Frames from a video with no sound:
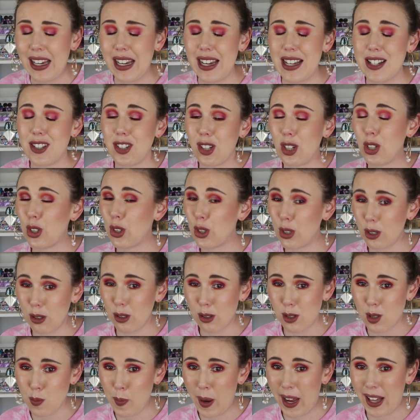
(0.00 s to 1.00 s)
It's a
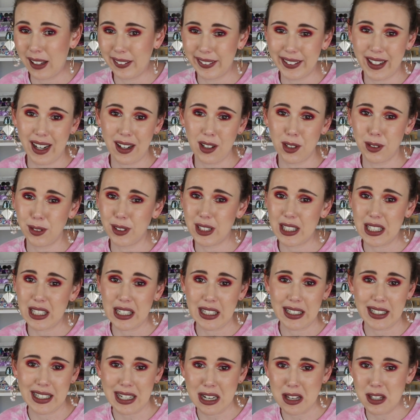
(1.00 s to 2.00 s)
huge palette. I don't think
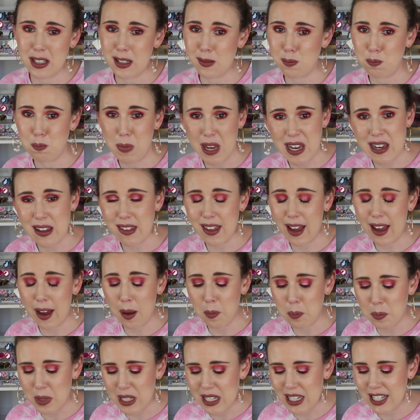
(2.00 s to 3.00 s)
it needs to be
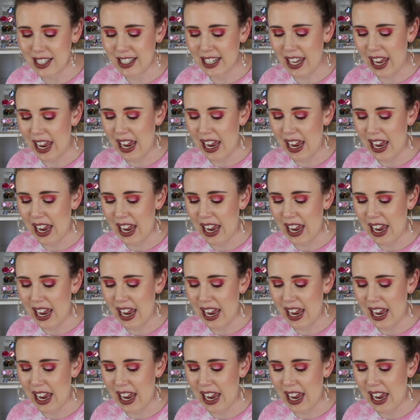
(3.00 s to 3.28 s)
that big.